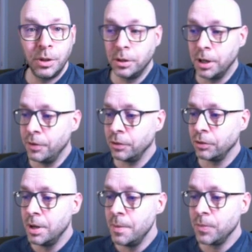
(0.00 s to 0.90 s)
graphics,
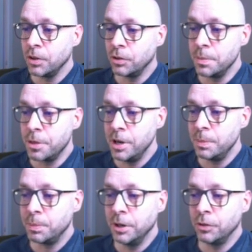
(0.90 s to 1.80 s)
sub 3
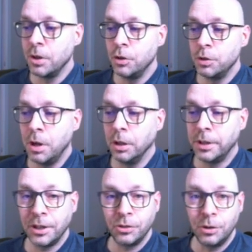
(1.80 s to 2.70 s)
prints small
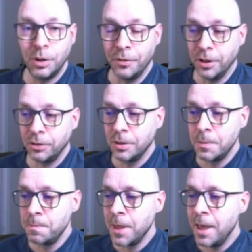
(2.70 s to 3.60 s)
text graphics.
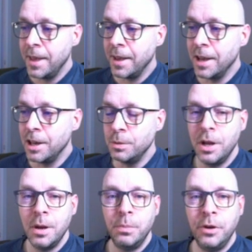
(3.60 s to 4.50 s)
And
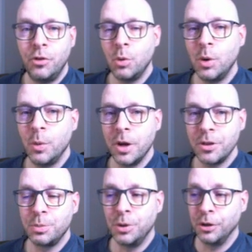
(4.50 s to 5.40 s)
before we run
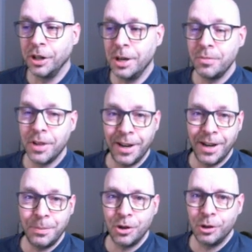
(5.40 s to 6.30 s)
this program, and I
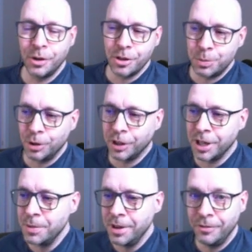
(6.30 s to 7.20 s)
am going to run this
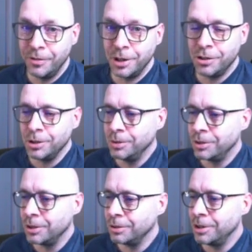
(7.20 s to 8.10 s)
program very soon,
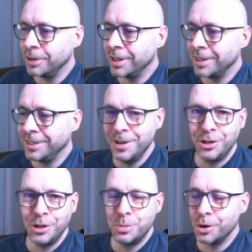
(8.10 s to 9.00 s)
so don't get
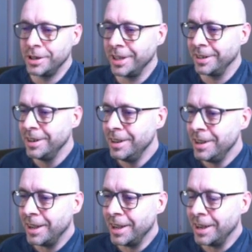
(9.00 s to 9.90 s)
too bored yet.
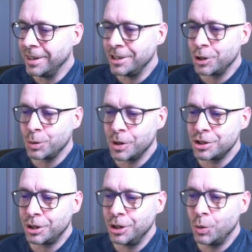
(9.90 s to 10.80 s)
And I just want to
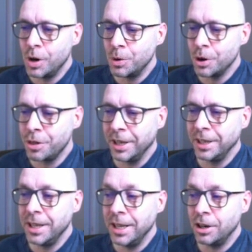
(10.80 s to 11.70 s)
show you one more thing
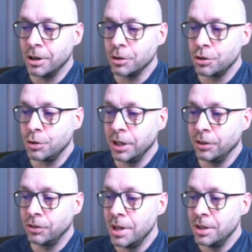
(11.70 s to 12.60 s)
in our
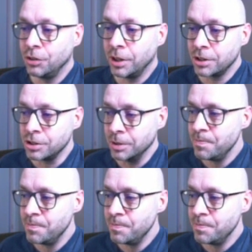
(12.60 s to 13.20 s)
strings section.